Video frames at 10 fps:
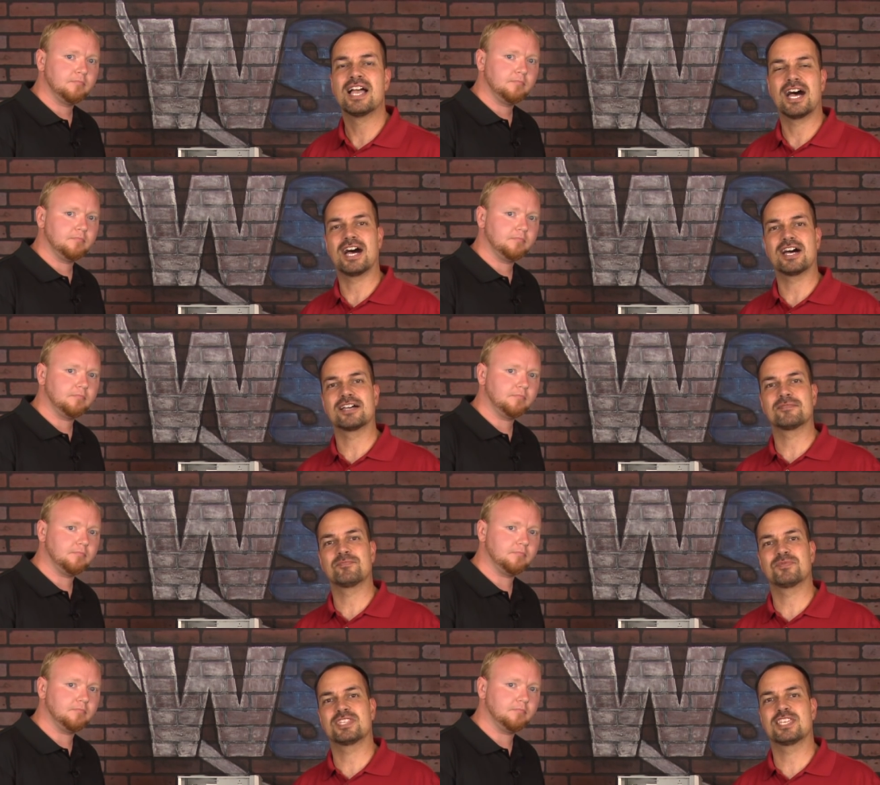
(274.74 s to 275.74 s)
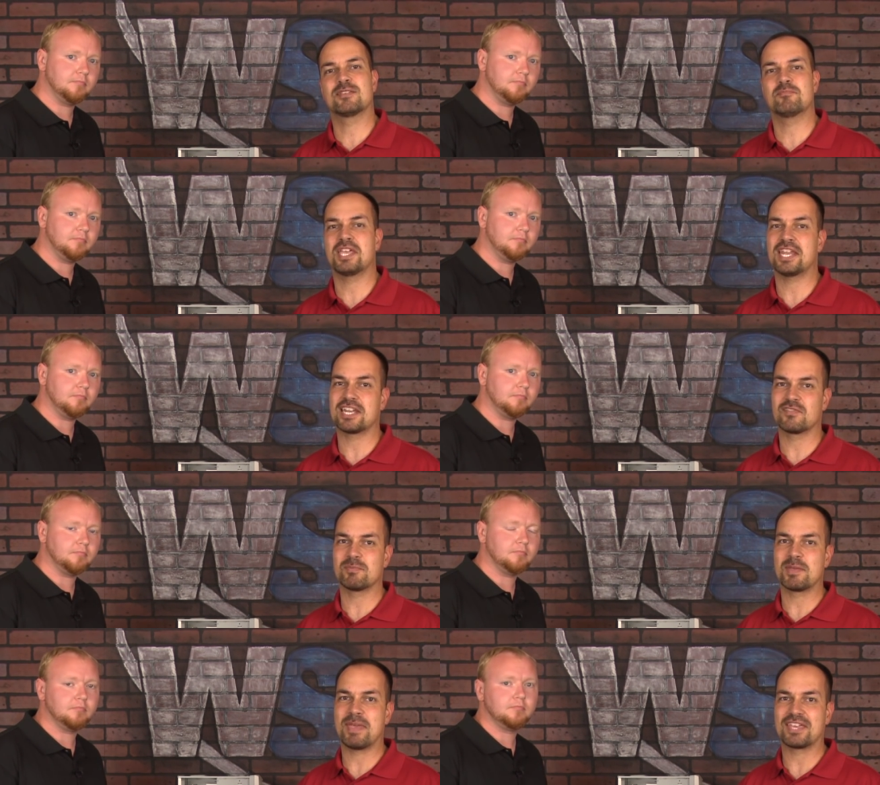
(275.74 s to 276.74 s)
Speaker 1: Uh, it may not
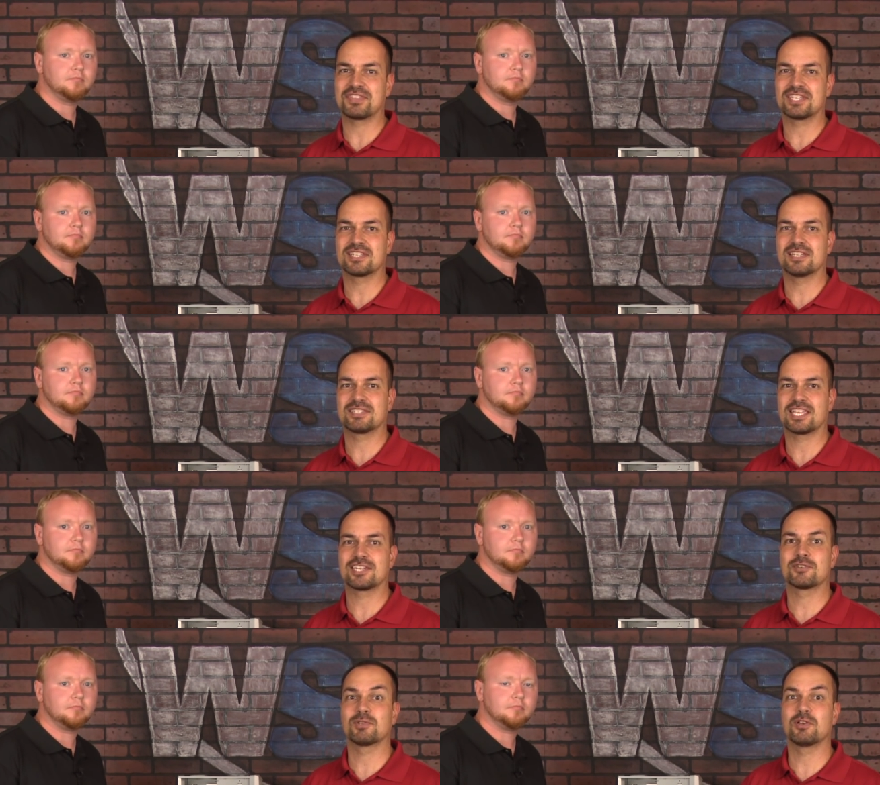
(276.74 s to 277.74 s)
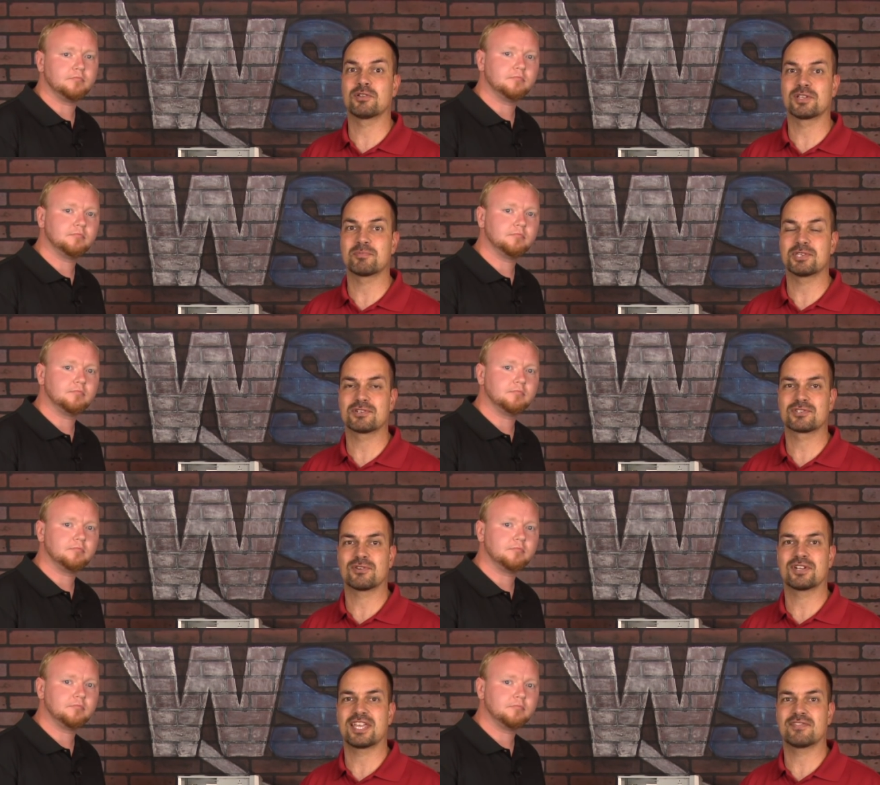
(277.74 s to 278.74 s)
even be a bad thing to take it into a local computer
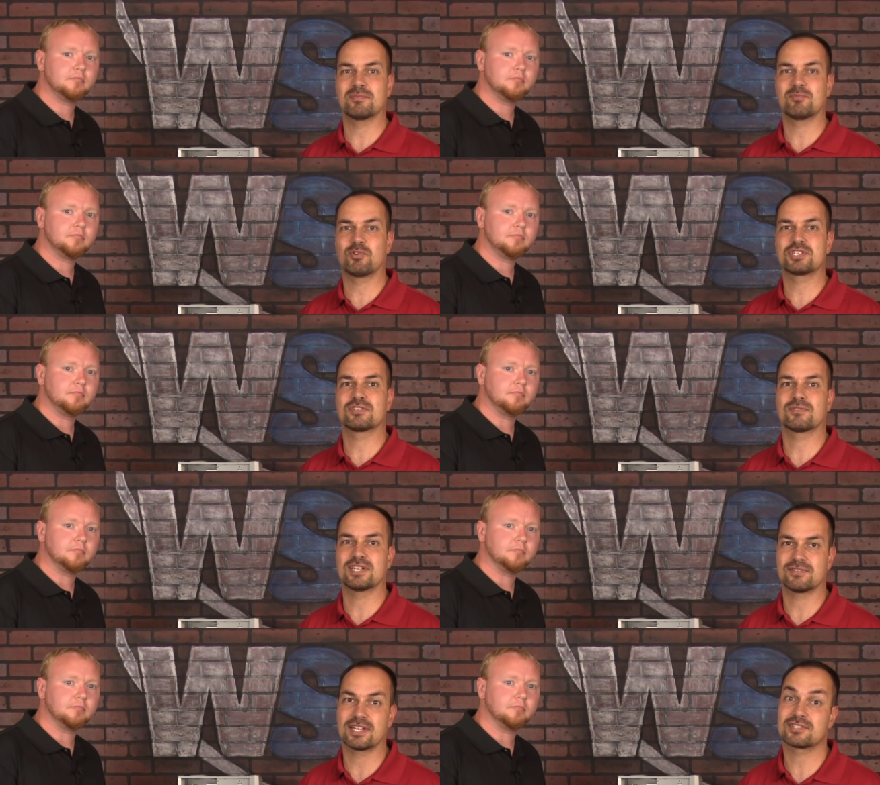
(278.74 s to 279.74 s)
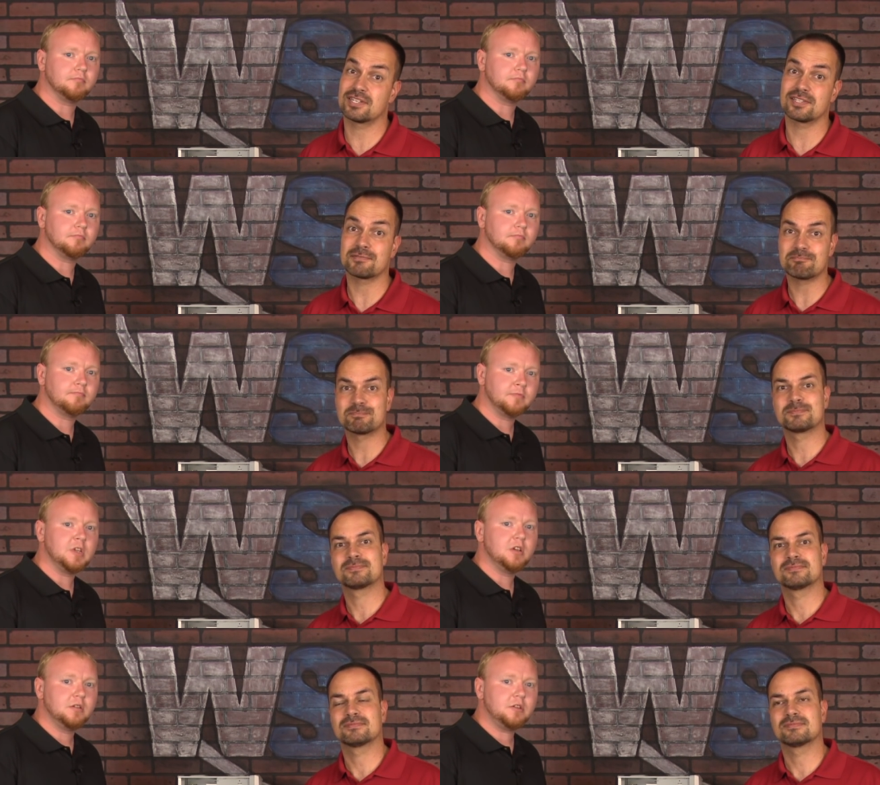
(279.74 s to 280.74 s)
store and have them point you in the right direction either.
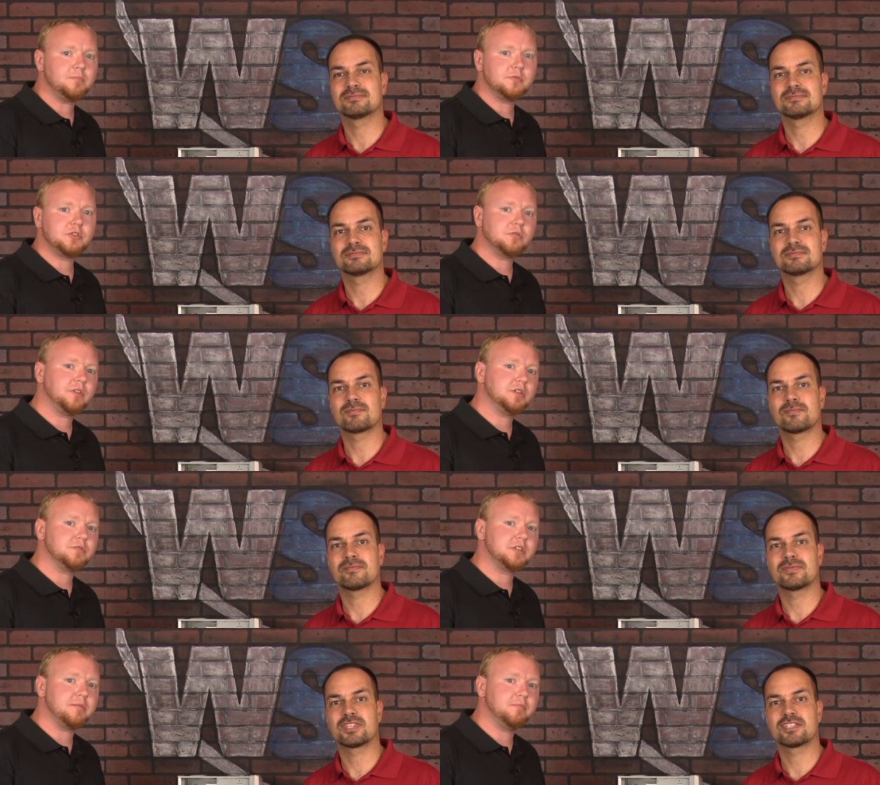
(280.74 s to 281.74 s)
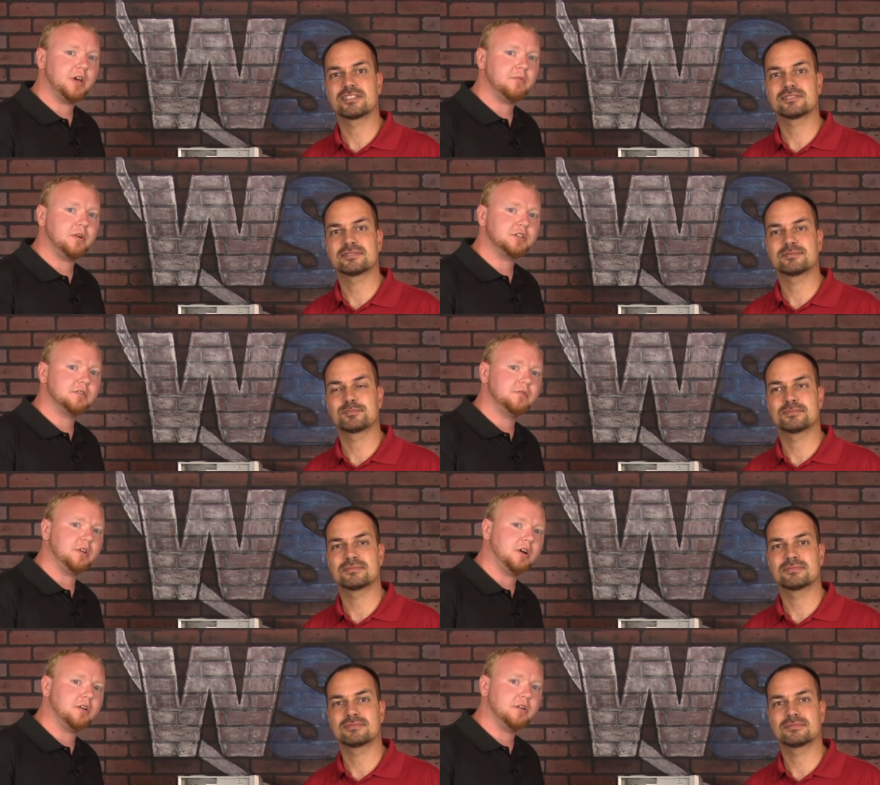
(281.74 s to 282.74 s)
Speaker 2: Yep, so thanks for stopping by and
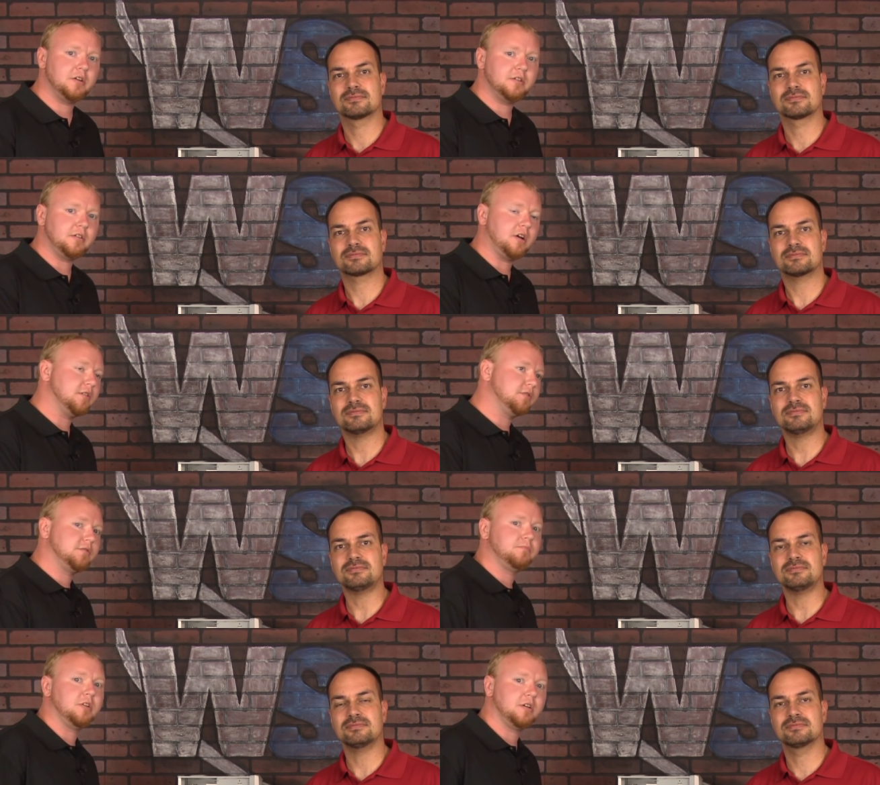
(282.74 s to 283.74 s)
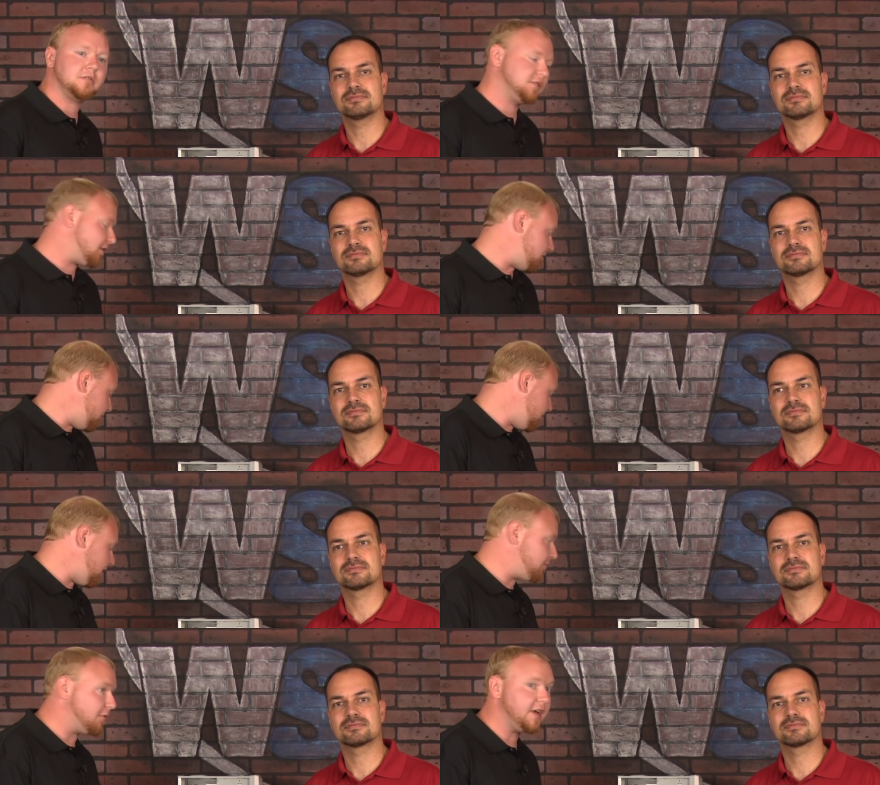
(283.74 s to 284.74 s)
watching our, uh, our uh, section here
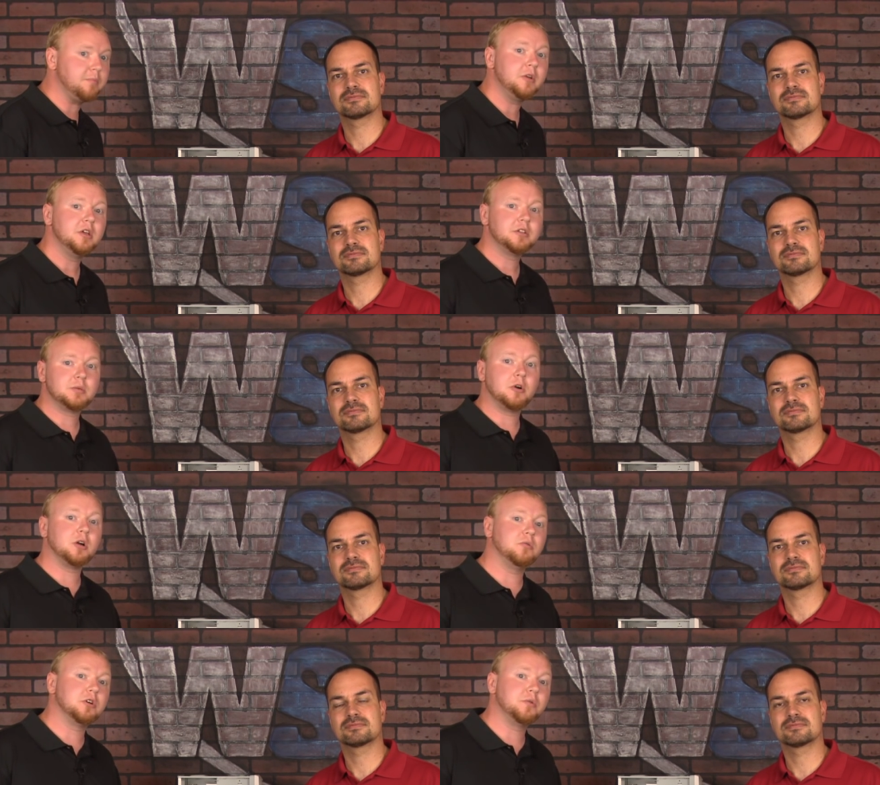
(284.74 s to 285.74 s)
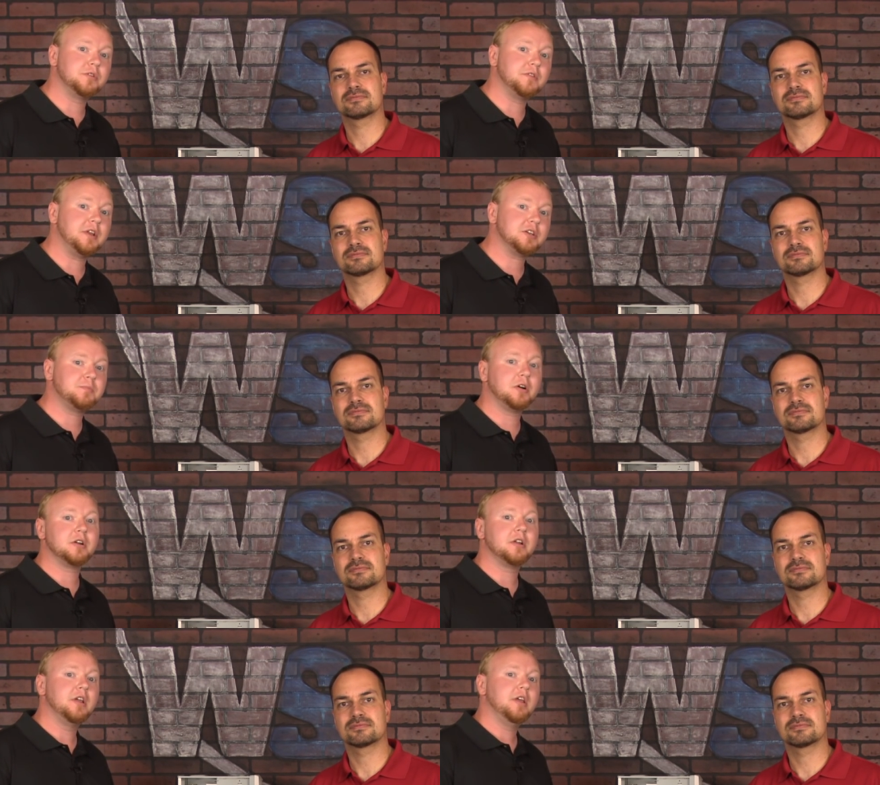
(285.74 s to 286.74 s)
on RAM. Tomorrow we'll go into the next part.